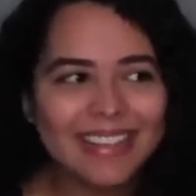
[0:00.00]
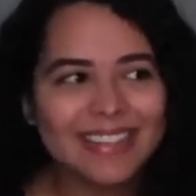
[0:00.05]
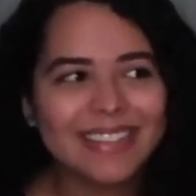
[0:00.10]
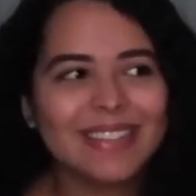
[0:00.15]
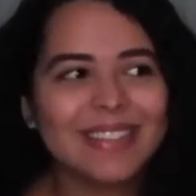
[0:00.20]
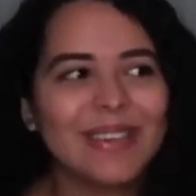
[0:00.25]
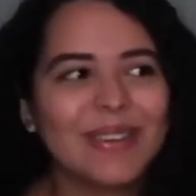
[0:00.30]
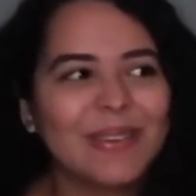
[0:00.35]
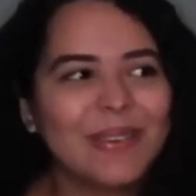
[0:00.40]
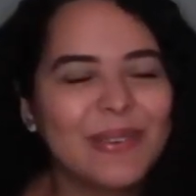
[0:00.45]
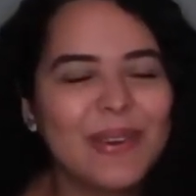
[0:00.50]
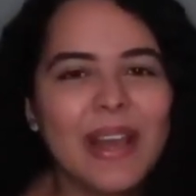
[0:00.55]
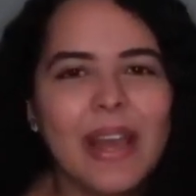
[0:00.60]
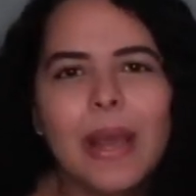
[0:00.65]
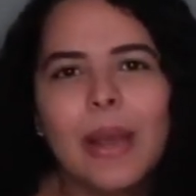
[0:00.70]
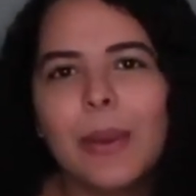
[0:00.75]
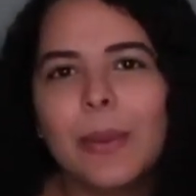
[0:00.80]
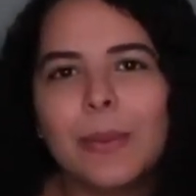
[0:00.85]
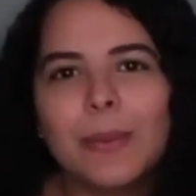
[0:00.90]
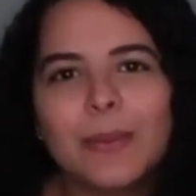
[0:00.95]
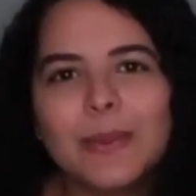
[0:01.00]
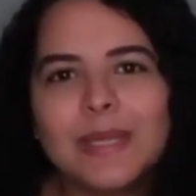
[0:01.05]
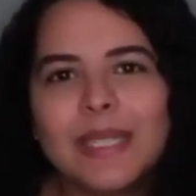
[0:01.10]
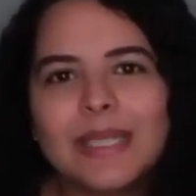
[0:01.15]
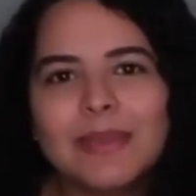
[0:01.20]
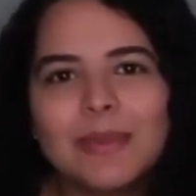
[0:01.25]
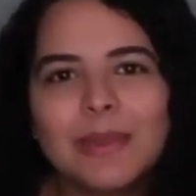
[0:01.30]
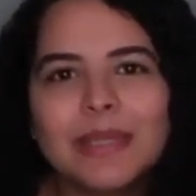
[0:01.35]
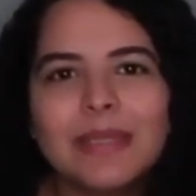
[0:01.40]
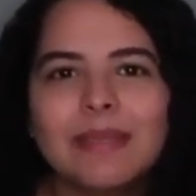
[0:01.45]
So
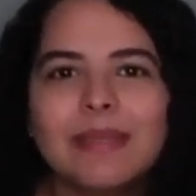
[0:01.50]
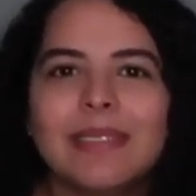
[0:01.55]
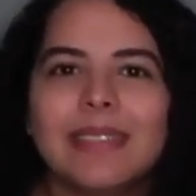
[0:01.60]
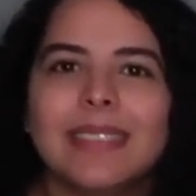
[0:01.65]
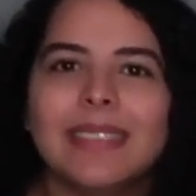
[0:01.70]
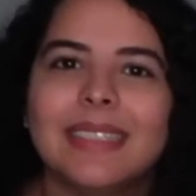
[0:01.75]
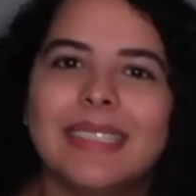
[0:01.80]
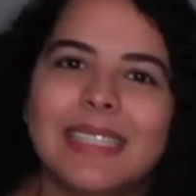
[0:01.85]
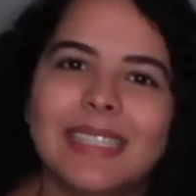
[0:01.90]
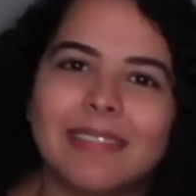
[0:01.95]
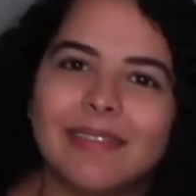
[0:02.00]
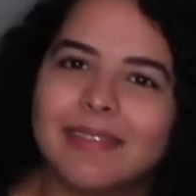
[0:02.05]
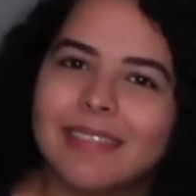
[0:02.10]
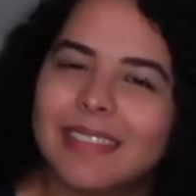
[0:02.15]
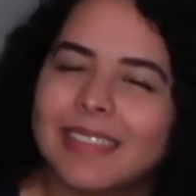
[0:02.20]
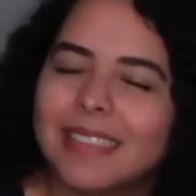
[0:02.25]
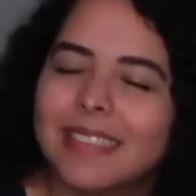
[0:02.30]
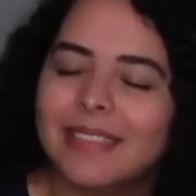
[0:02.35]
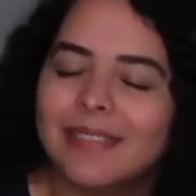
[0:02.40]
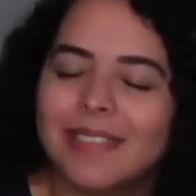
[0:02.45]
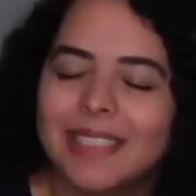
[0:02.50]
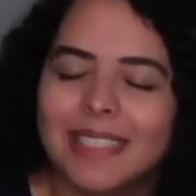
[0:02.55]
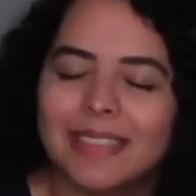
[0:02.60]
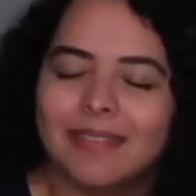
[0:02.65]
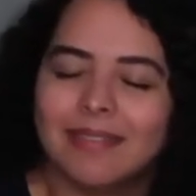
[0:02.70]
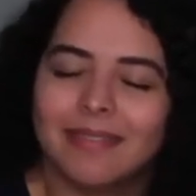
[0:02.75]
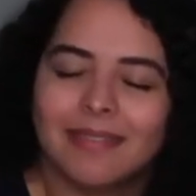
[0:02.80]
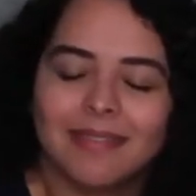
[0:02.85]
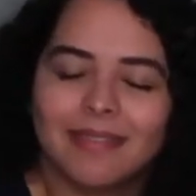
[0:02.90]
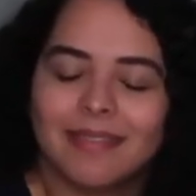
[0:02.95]
we'll see
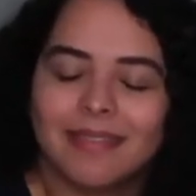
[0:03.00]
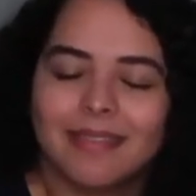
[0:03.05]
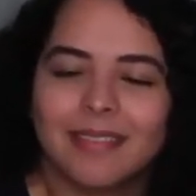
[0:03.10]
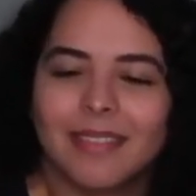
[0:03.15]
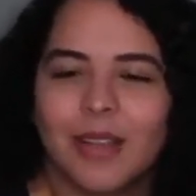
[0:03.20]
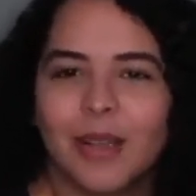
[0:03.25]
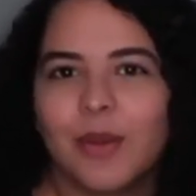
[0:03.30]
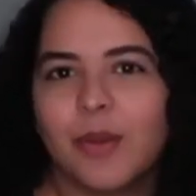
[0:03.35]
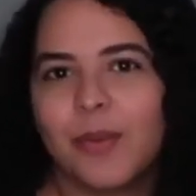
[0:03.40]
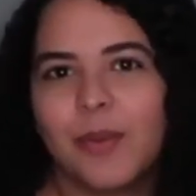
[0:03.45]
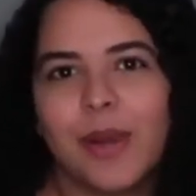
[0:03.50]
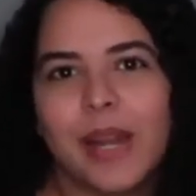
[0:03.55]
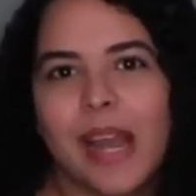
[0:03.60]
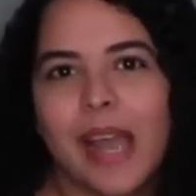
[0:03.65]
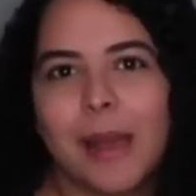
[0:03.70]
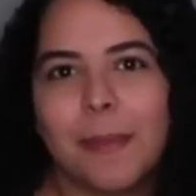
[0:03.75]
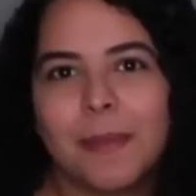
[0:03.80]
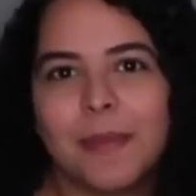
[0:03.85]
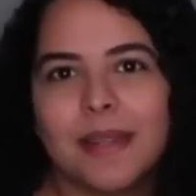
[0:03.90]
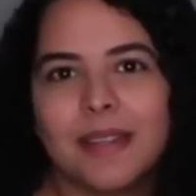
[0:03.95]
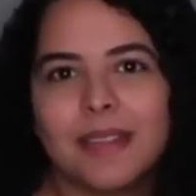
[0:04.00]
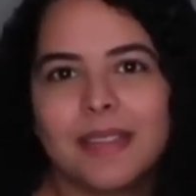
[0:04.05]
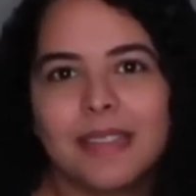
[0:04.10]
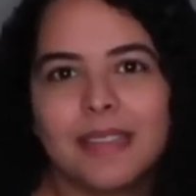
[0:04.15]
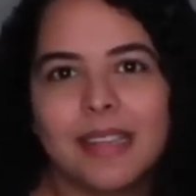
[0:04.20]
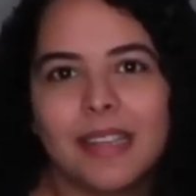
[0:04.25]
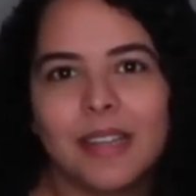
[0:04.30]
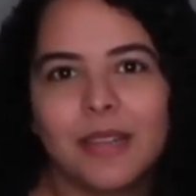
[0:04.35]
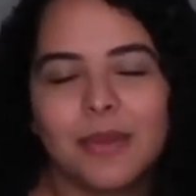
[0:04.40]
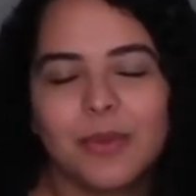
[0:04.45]
what
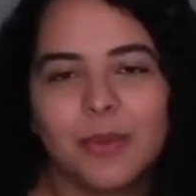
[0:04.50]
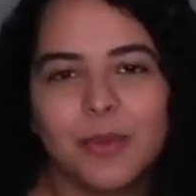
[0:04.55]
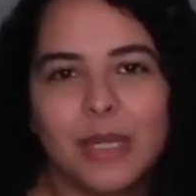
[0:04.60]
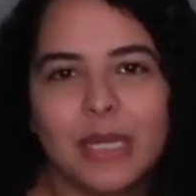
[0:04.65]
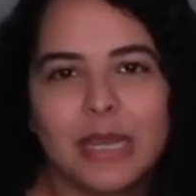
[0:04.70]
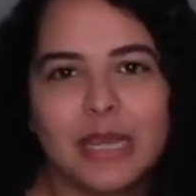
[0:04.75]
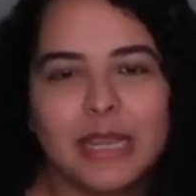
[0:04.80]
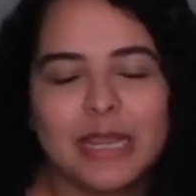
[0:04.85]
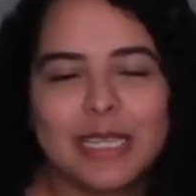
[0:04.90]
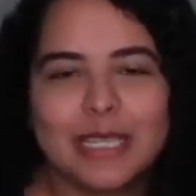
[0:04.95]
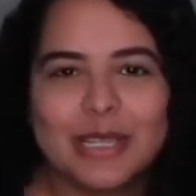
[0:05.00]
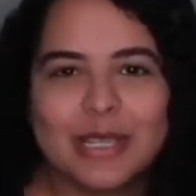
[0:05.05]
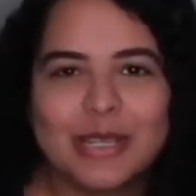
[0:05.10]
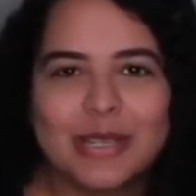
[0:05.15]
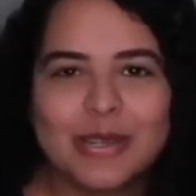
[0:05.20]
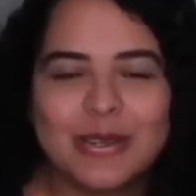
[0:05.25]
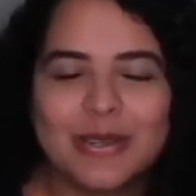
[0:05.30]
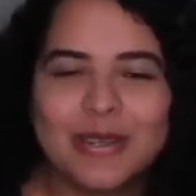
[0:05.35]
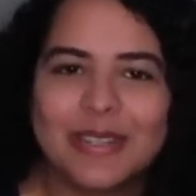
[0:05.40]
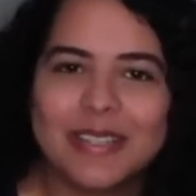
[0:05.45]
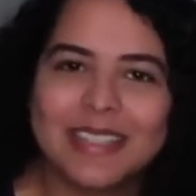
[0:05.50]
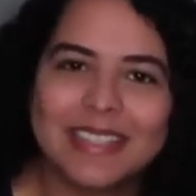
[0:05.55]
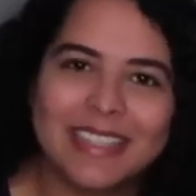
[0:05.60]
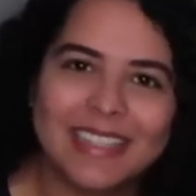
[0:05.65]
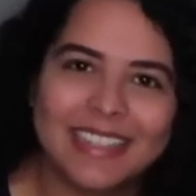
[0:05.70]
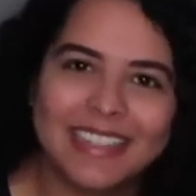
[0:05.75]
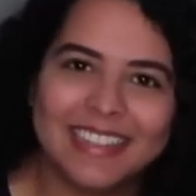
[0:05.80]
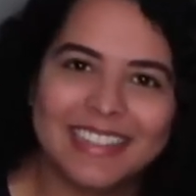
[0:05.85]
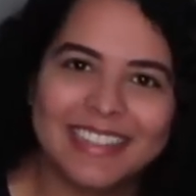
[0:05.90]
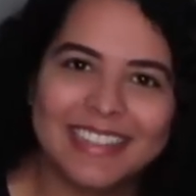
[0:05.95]
happens and what this turns
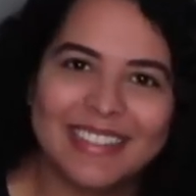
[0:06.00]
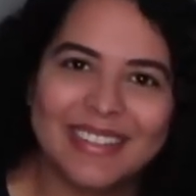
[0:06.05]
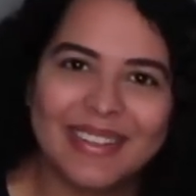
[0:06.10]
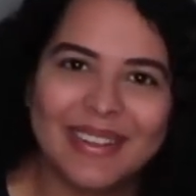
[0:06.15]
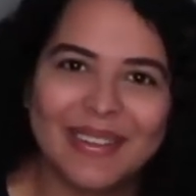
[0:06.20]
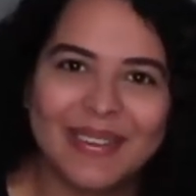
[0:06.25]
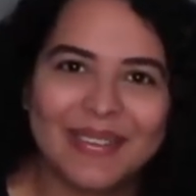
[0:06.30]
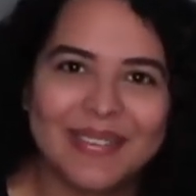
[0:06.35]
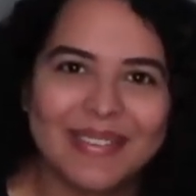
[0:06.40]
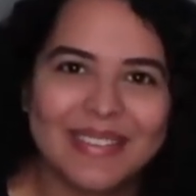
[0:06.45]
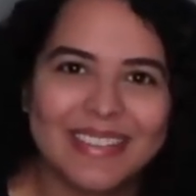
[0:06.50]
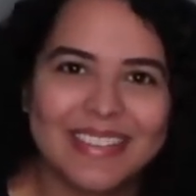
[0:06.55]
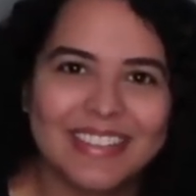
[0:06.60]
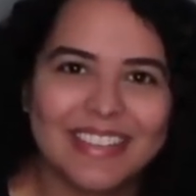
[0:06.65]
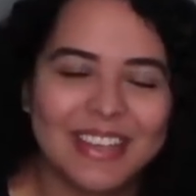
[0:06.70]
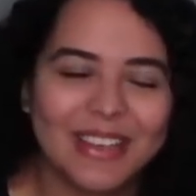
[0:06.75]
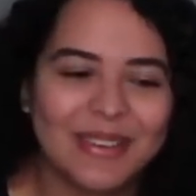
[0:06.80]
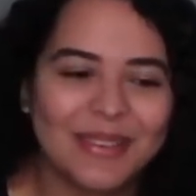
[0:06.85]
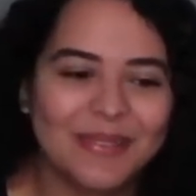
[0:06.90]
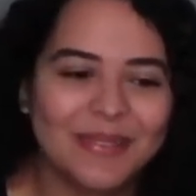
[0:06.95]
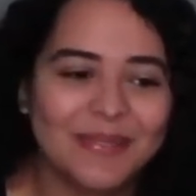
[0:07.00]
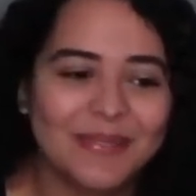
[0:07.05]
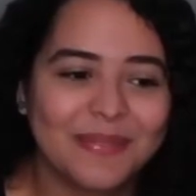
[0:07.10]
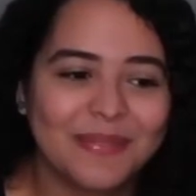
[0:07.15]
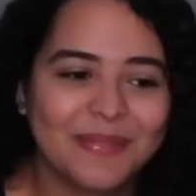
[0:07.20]
into. So